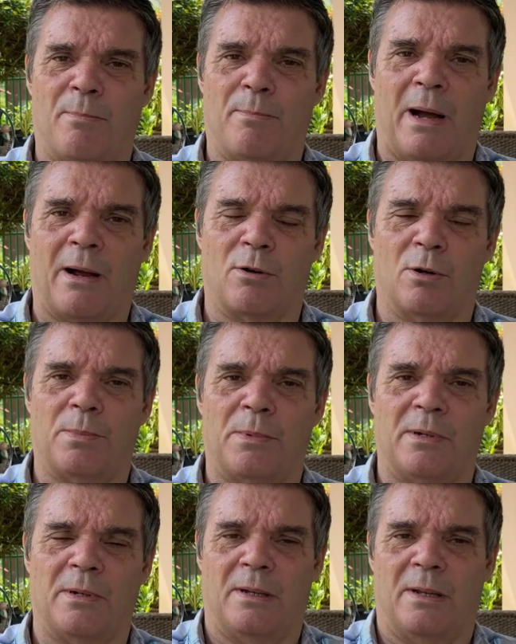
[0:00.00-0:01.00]
gone bankrupt
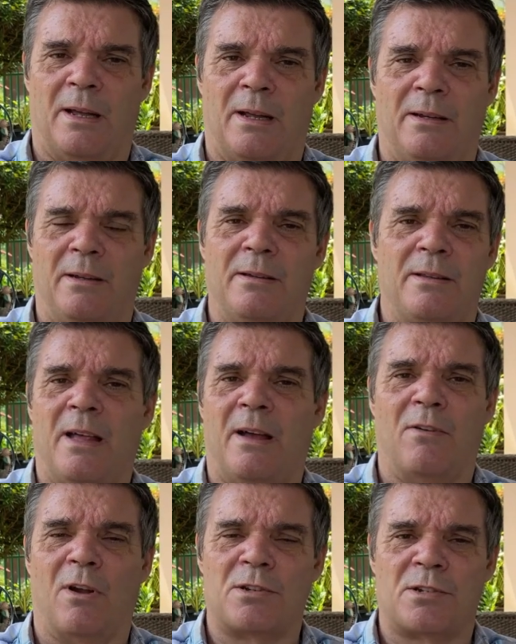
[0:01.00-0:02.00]
and
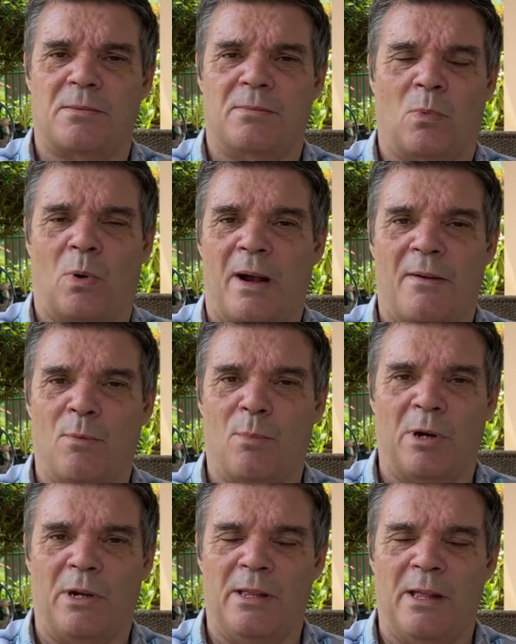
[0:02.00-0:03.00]
they've lost whatever
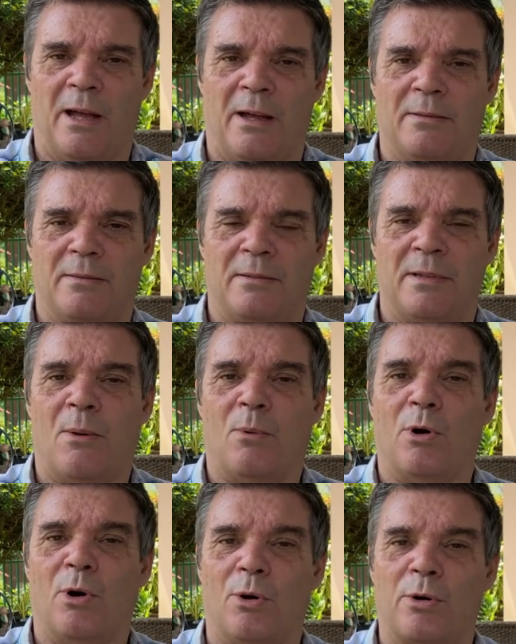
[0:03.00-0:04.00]
money they
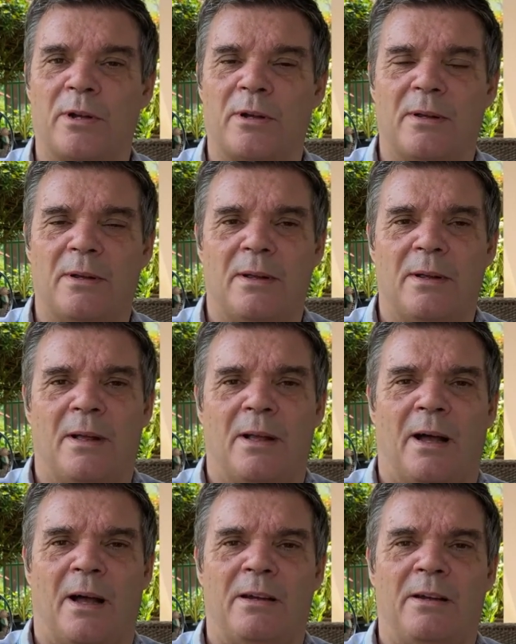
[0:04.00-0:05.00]
were owed.
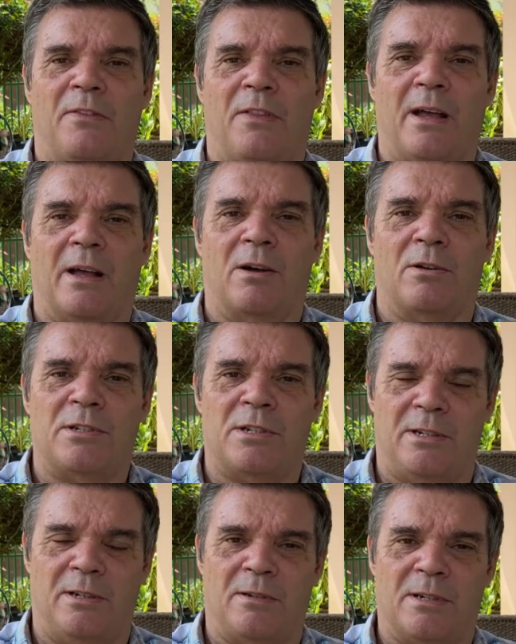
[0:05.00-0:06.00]
And if they
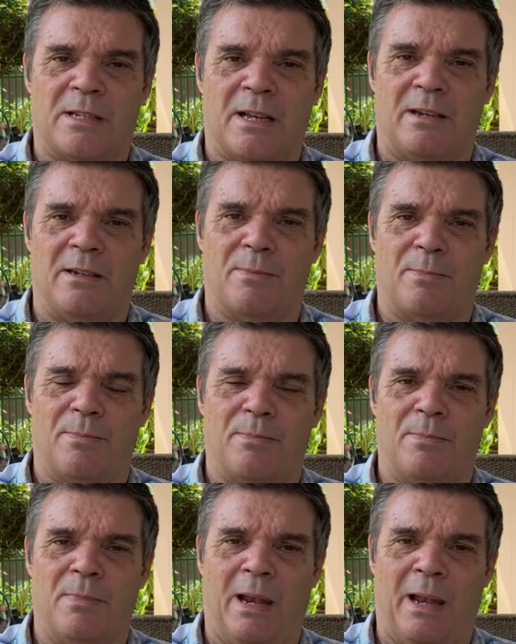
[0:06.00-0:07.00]
continue to send
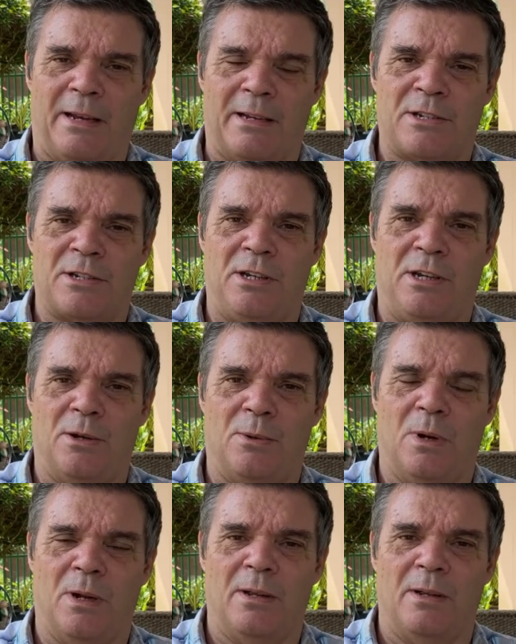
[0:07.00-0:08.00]
letters to
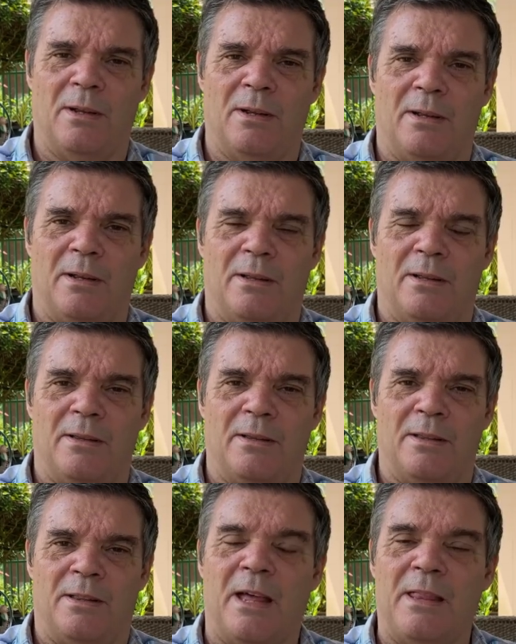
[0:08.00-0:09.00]
you,
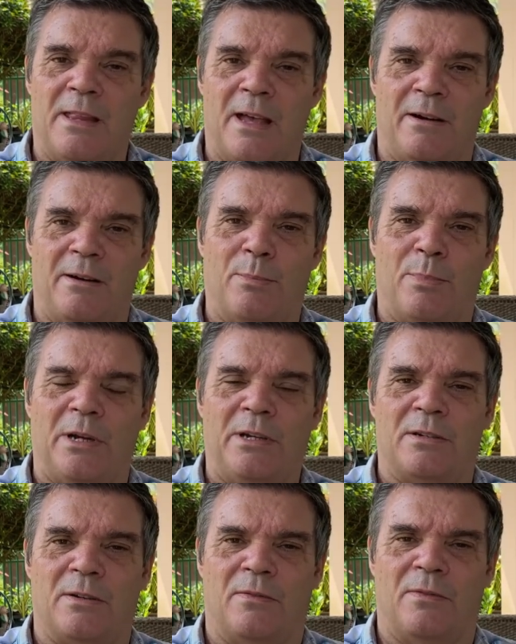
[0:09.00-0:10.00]
then they're in
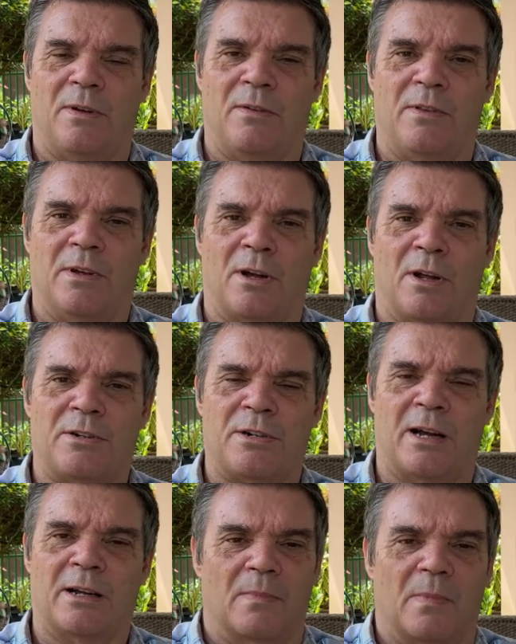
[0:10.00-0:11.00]
breach of the
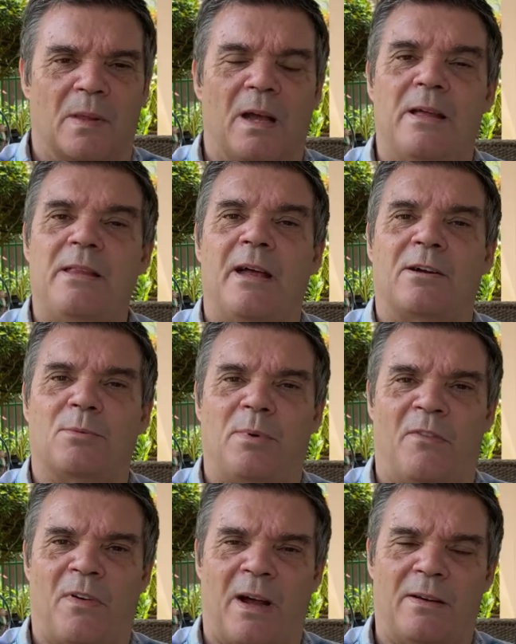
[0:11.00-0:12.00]
contract and they could
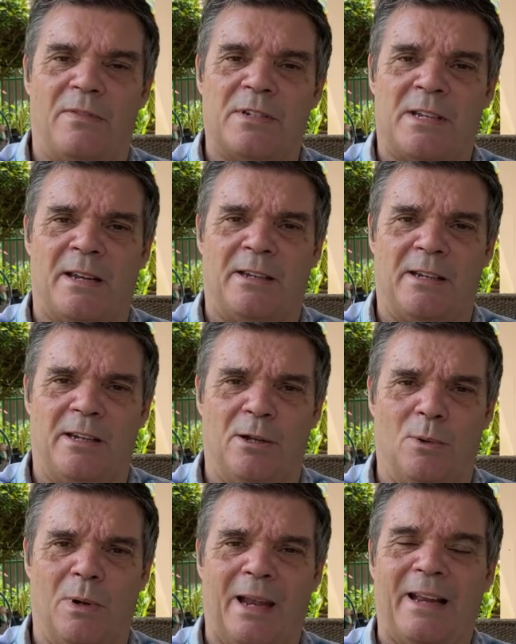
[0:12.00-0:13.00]
be fined for sending
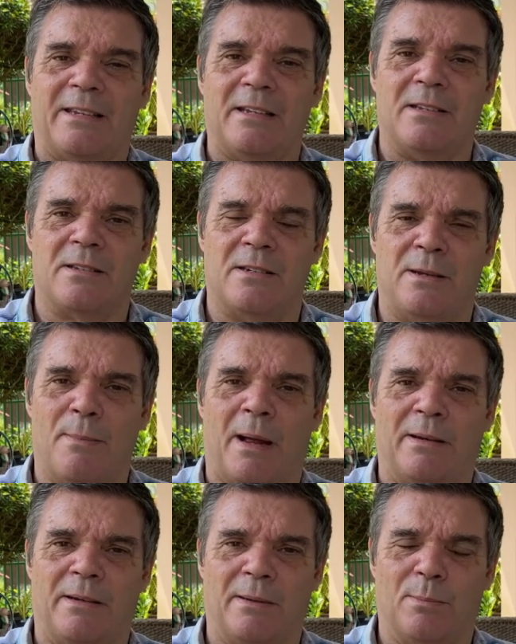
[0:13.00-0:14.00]
you letters
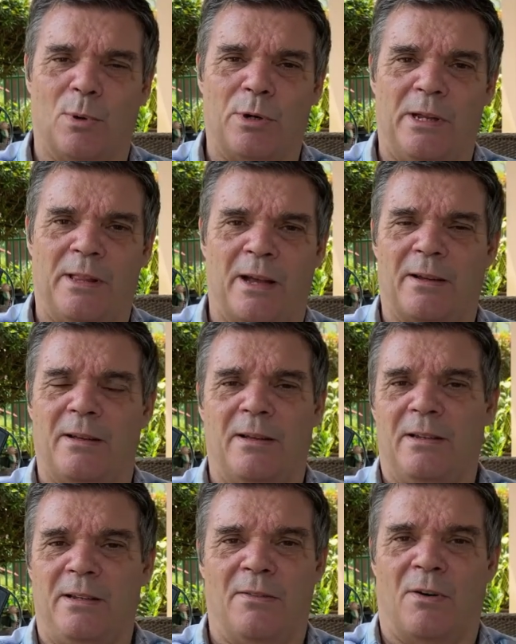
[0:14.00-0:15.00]
demanding money that
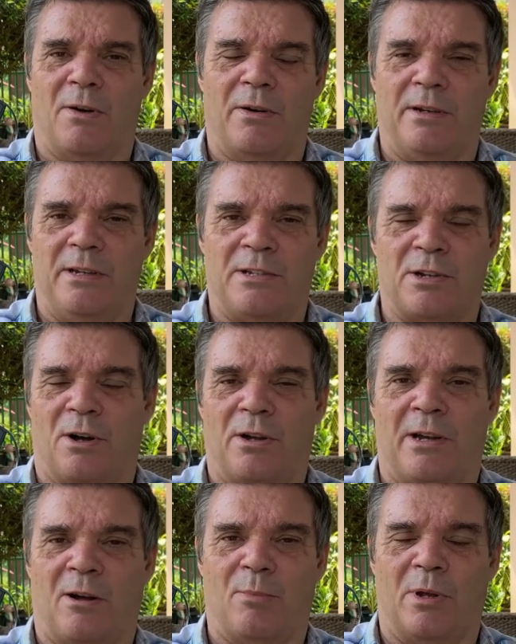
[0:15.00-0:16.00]
you've already
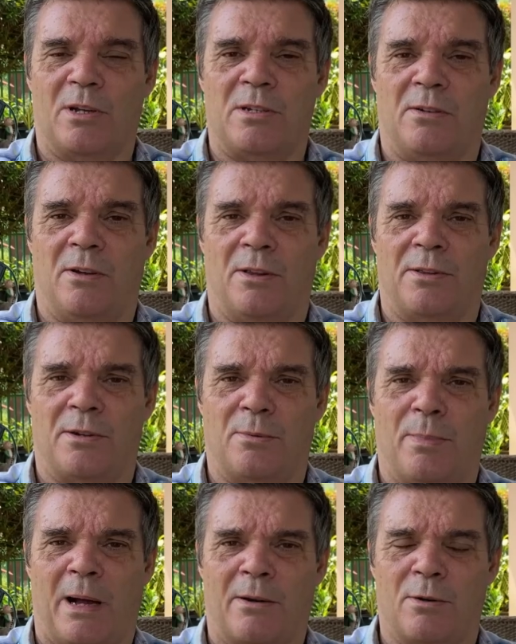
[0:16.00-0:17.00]
sorted out because you've gone through
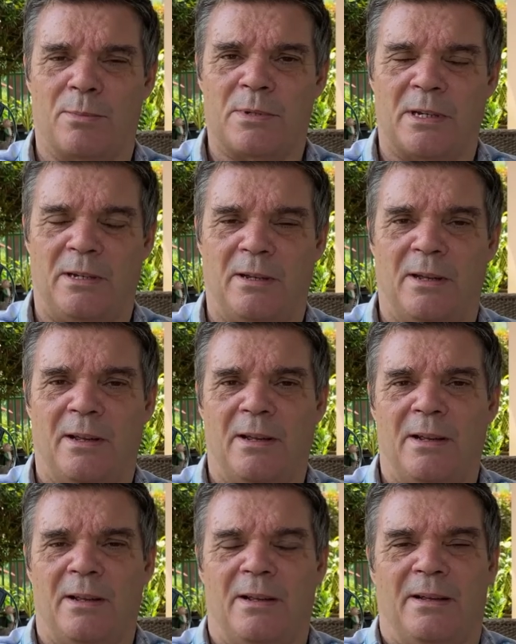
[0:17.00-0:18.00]
bankruptcy.
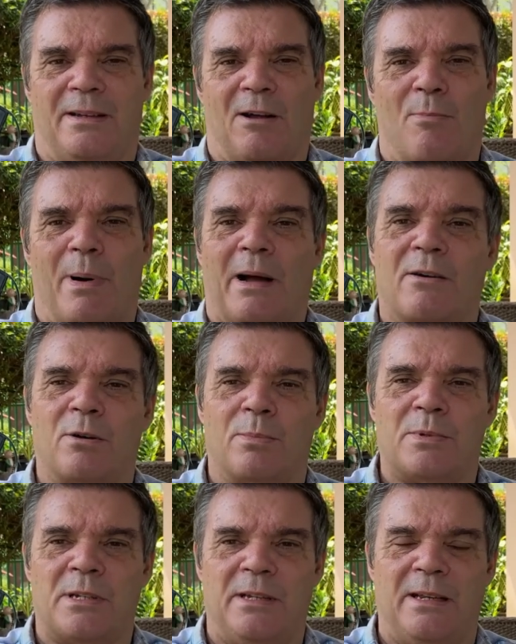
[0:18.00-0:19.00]
Now,
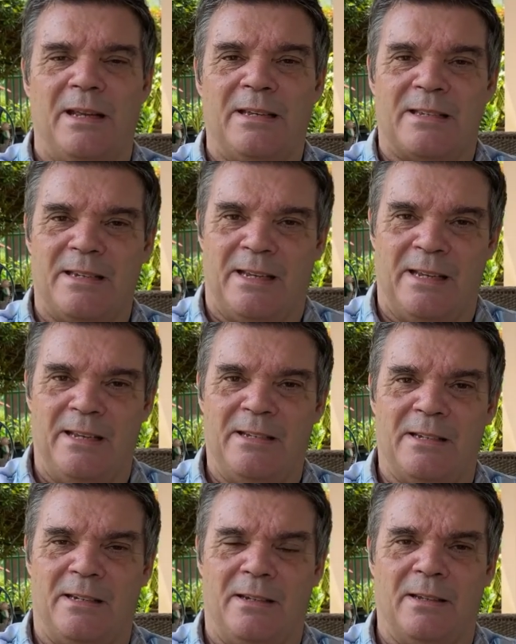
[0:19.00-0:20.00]
bankruptcy isn't
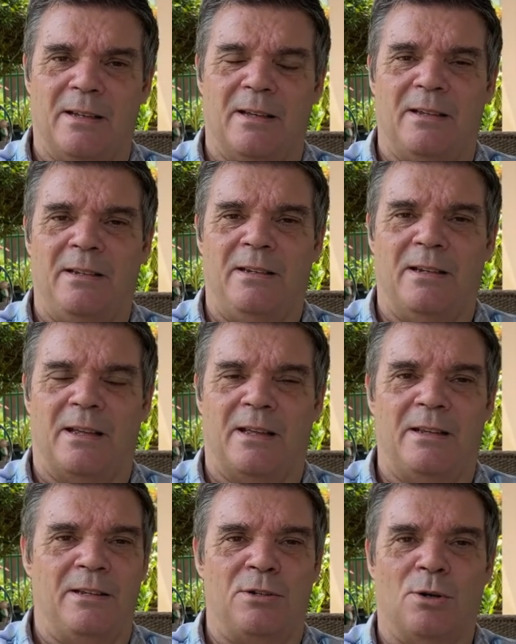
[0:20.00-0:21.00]
easy.
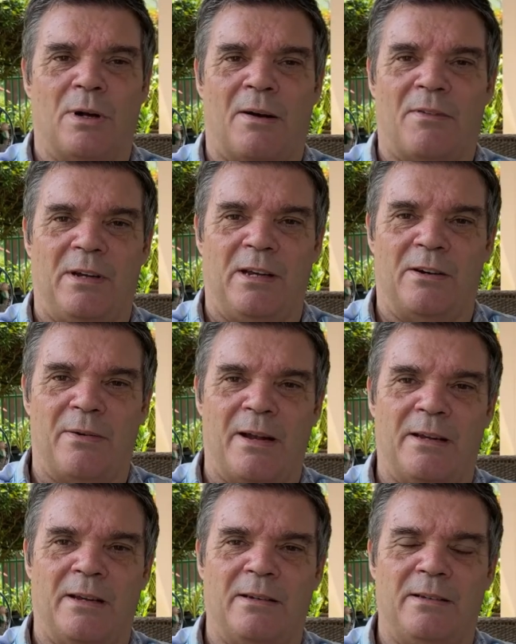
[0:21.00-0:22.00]
You don't have any
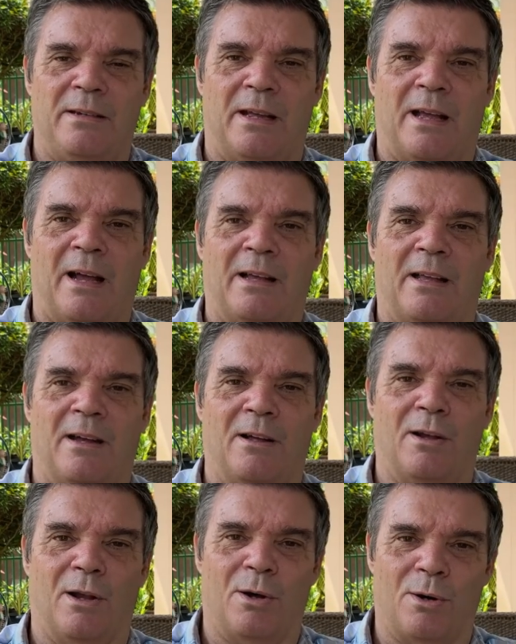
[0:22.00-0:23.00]
credit, you can't get
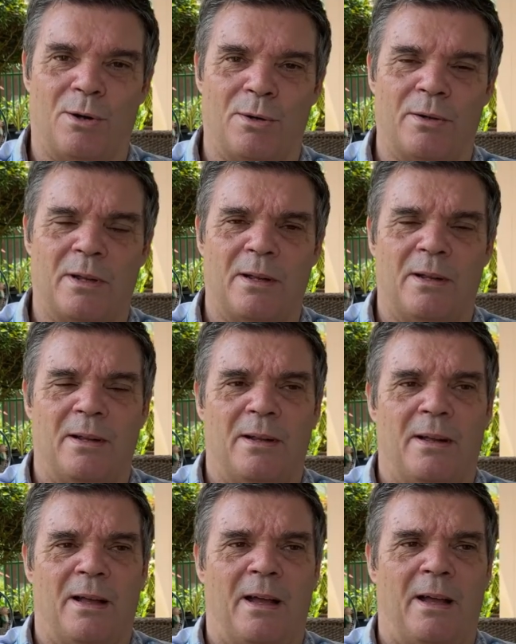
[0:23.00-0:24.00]
a loan.
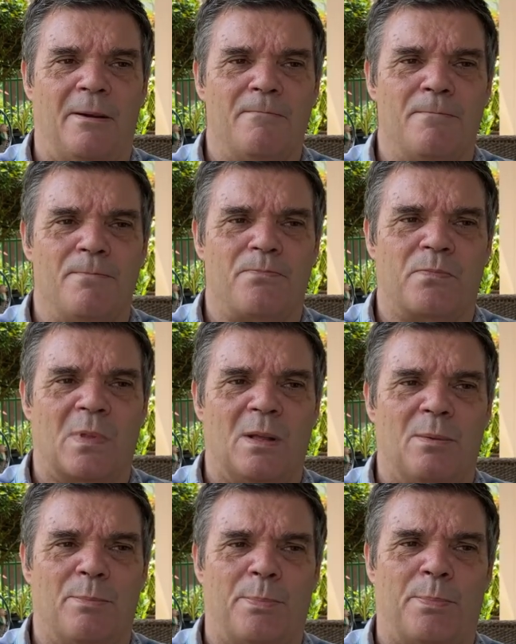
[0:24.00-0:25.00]

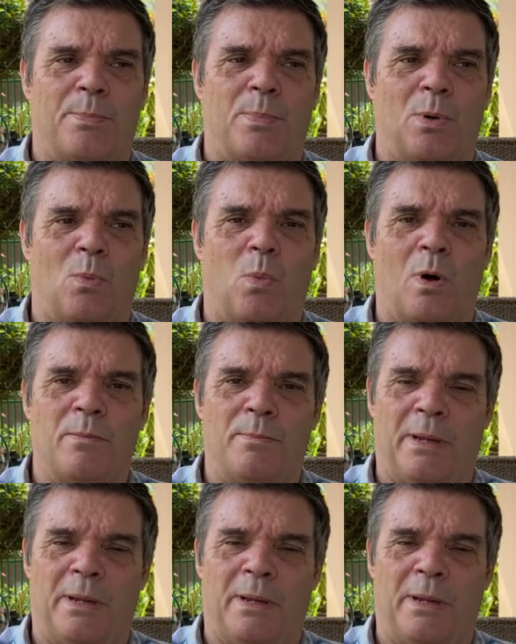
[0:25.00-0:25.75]
But one